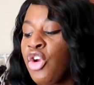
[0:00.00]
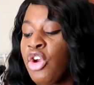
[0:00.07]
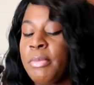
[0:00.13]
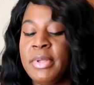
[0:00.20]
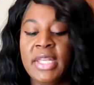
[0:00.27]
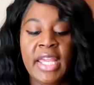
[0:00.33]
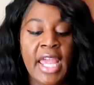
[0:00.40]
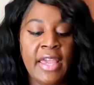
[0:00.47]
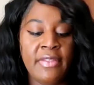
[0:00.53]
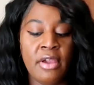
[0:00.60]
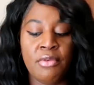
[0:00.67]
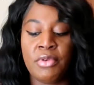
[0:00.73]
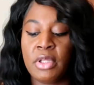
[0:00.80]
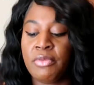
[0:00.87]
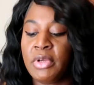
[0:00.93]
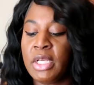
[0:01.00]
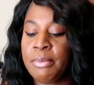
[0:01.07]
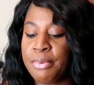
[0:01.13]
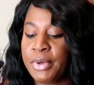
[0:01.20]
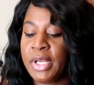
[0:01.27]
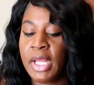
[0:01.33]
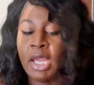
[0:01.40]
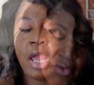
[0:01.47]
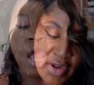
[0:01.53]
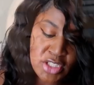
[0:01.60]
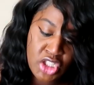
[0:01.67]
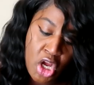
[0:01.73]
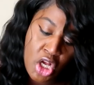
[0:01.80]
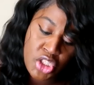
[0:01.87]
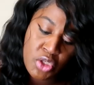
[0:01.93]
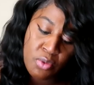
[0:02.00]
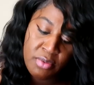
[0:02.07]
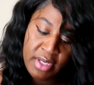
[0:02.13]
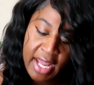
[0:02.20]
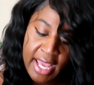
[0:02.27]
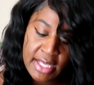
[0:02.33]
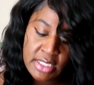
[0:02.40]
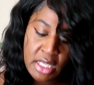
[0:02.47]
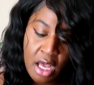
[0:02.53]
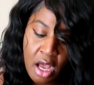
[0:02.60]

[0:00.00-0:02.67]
urban decay they're really really pretty all right y'all so next